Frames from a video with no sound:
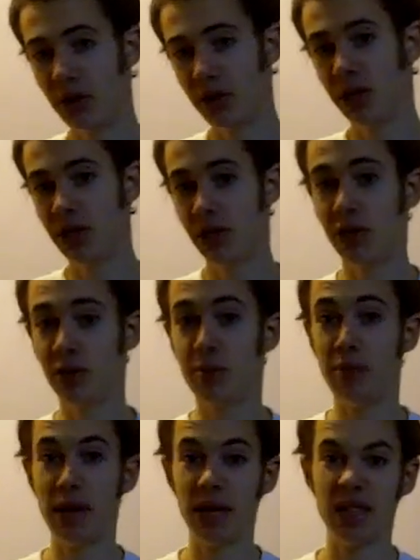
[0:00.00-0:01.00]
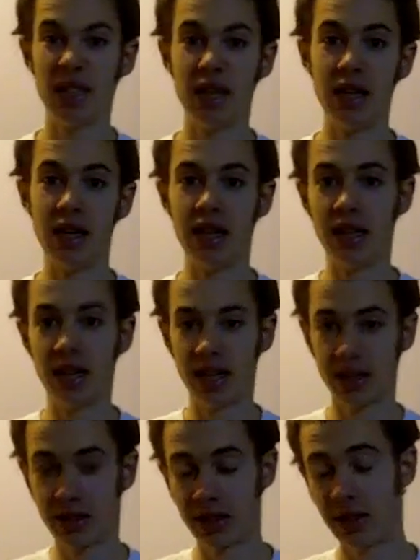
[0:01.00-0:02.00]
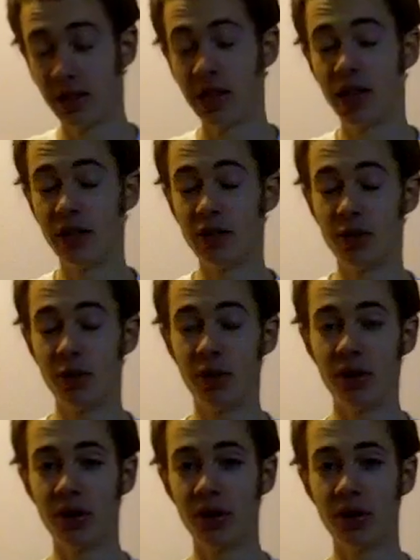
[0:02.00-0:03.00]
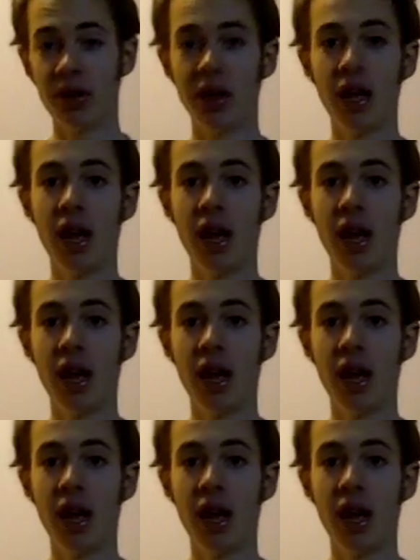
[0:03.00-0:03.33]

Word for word: you need to just meditate and that's going to change the world.